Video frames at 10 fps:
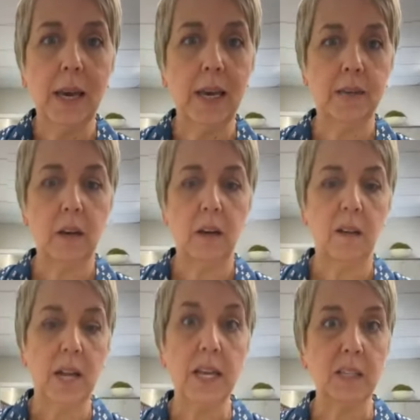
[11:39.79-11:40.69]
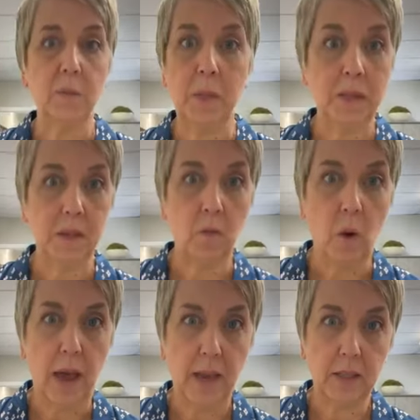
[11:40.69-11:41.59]
is an inexpensive
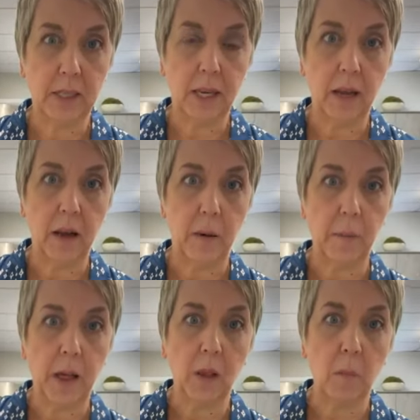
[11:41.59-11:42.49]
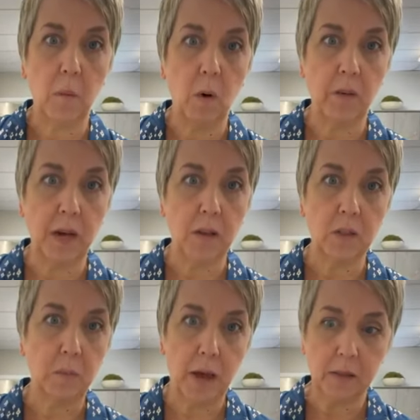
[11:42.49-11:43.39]
way to get a little bit more of a
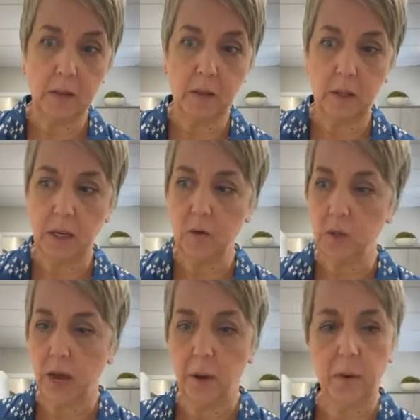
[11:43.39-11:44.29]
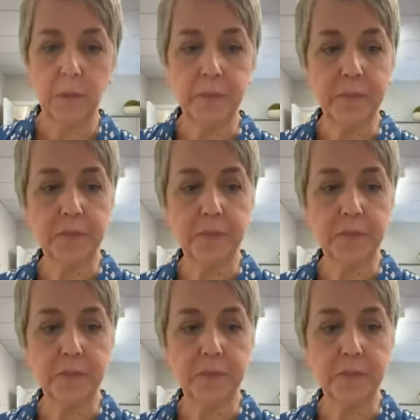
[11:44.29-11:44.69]
customized look in your shower.